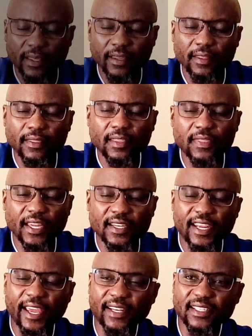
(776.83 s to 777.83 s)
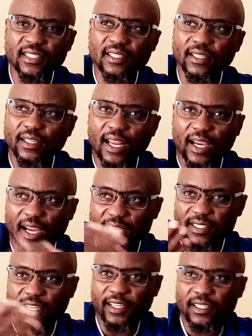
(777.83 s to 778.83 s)
The third hand, like I
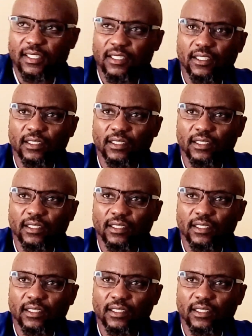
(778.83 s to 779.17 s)
said,